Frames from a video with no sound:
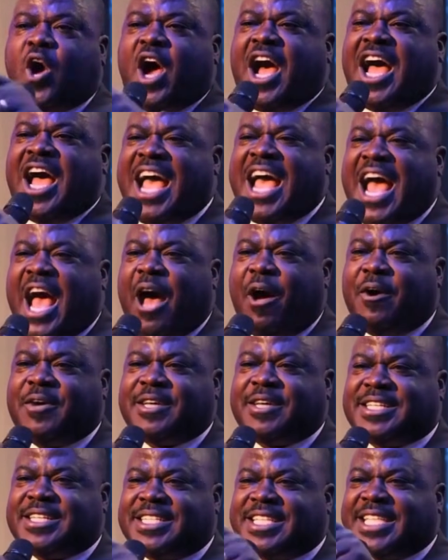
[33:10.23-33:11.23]
So
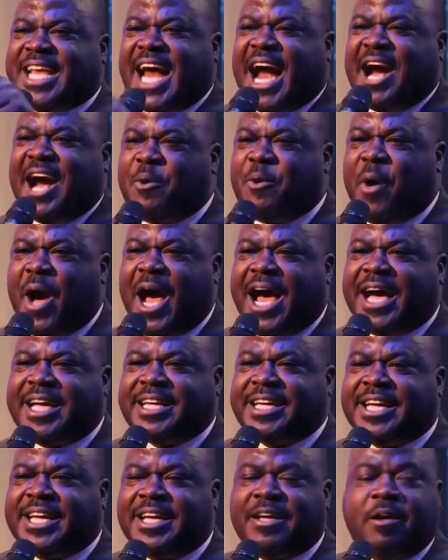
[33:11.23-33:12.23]
he was looking. I said,
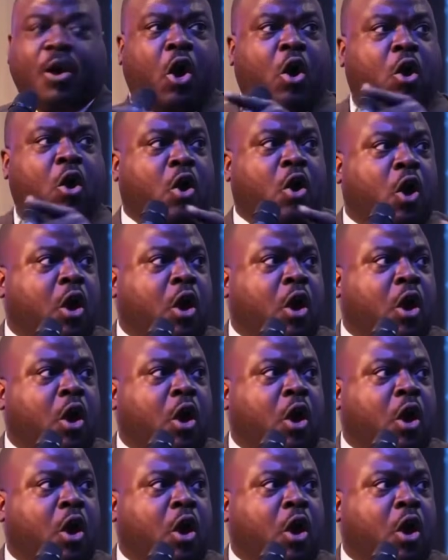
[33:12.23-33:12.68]
let me help you.